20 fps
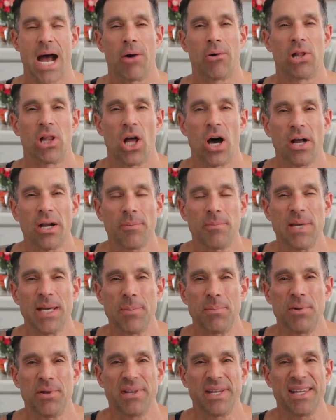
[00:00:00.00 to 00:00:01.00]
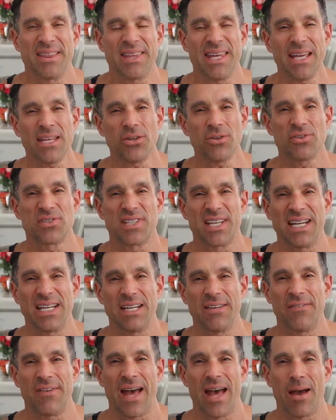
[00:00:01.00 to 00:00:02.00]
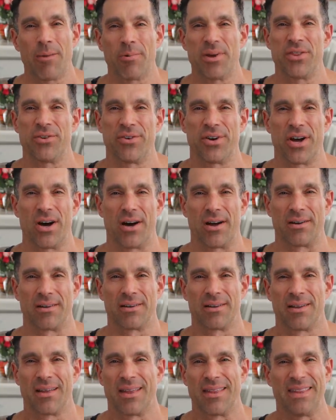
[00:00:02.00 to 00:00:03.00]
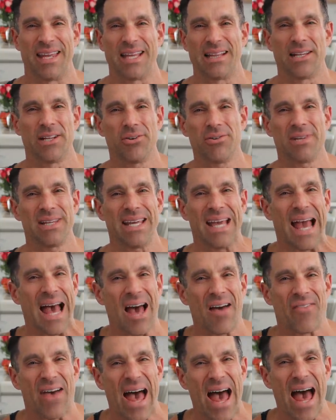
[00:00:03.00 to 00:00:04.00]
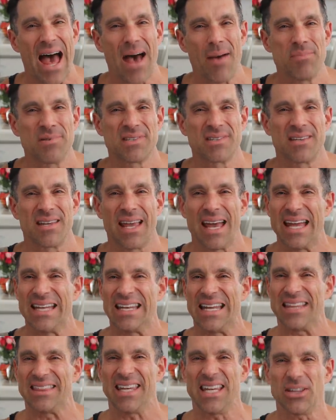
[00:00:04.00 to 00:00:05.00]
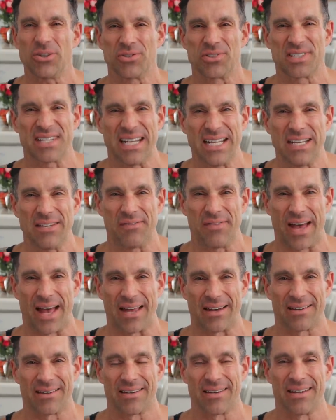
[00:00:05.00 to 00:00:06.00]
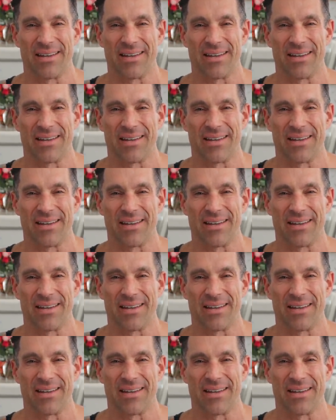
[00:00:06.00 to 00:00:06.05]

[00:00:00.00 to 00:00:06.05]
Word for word: Now, a lot of people, they think they're skinny fat when they're not. They literally have abs and they think they're skinny fat.